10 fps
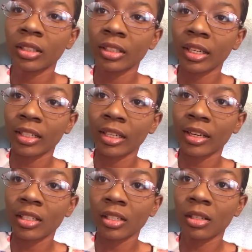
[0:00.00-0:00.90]
Yeah, there
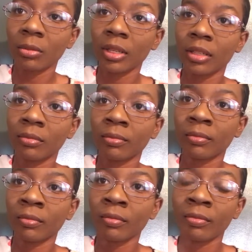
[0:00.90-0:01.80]
it is a little bit.
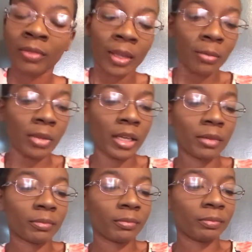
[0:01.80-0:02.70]
But yeah.
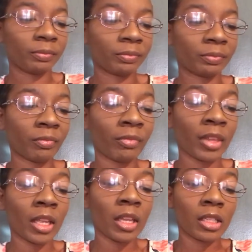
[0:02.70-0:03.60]

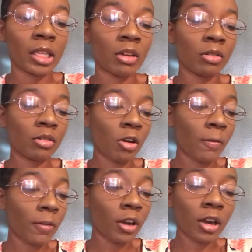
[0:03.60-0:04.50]
So
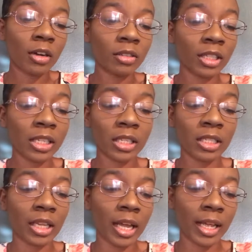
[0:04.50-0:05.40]
overall, this
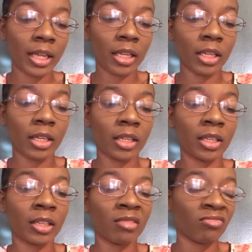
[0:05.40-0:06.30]
is like
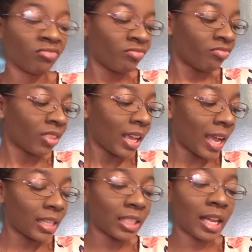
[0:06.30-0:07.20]

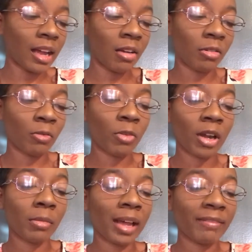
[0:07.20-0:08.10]
hands down one
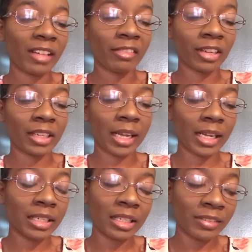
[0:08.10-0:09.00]
of my favorite
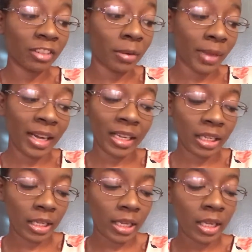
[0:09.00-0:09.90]
lines from
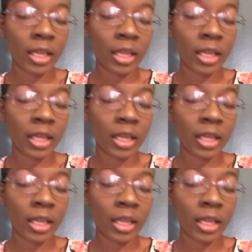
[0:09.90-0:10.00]
any